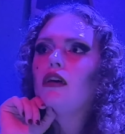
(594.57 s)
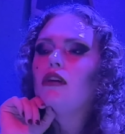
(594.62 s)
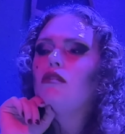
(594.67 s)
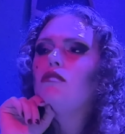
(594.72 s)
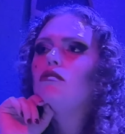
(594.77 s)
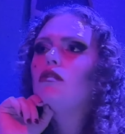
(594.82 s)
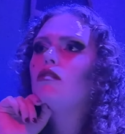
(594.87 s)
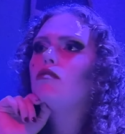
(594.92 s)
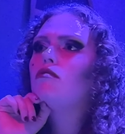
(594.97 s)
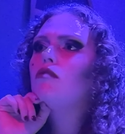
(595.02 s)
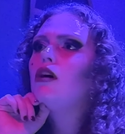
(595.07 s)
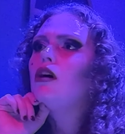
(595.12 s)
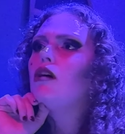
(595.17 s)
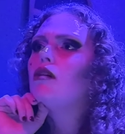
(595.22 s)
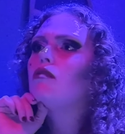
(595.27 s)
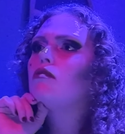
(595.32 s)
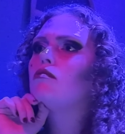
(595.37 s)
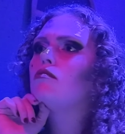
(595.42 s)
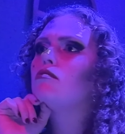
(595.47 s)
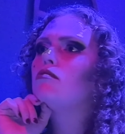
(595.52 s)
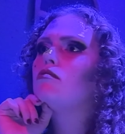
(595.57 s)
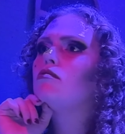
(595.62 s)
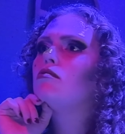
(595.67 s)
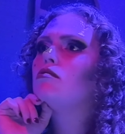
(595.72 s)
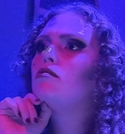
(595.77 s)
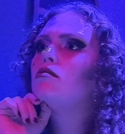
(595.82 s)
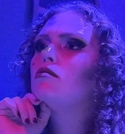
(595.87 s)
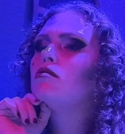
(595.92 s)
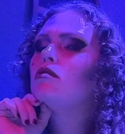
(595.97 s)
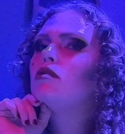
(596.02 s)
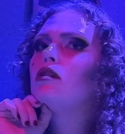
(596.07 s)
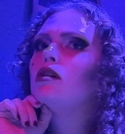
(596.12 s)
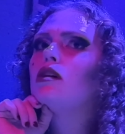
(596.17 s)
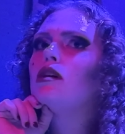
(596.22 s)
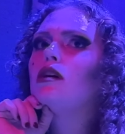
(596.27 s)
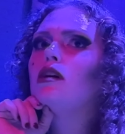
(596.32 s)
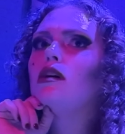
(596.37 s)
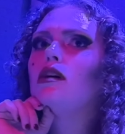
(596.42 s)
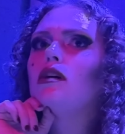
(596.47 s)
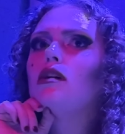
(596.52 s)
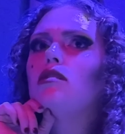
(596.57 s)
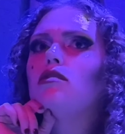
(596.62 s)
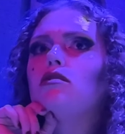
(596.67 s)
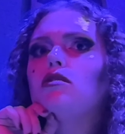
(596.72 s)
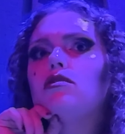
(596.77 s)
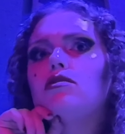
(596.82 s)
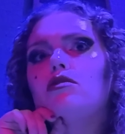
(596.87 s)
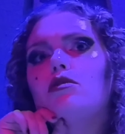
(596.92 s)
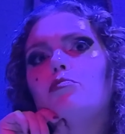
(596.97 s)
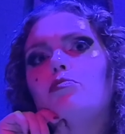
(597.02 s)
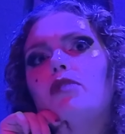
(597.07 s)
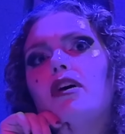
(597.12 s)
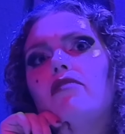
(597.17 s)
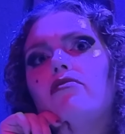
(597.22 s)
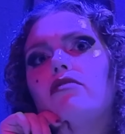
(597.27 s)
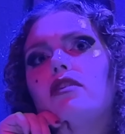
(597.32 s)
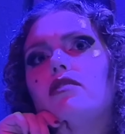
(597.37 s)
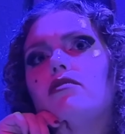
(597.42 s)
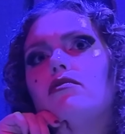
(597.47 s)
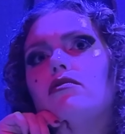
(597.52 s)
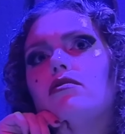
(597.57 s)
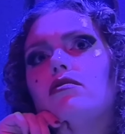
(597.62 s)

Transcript: Just you don't know? Always been that way. Just your preference?